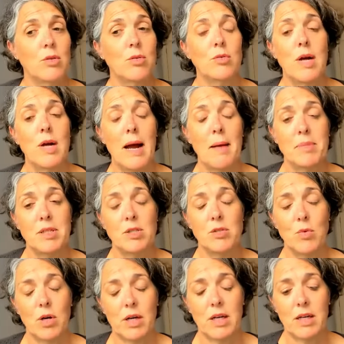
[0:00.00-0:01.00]
who happen to
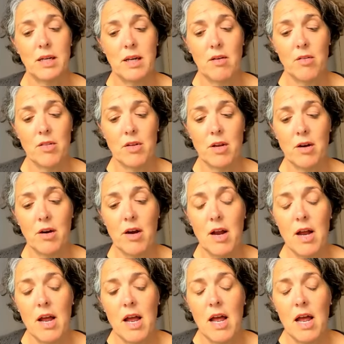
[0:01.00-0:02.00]
work in healthcare.
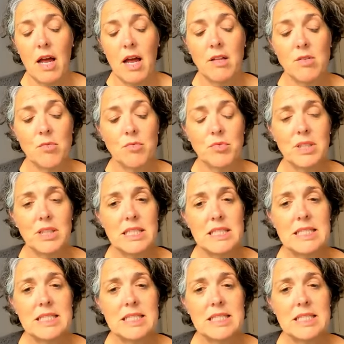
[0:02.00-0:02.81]
And they're really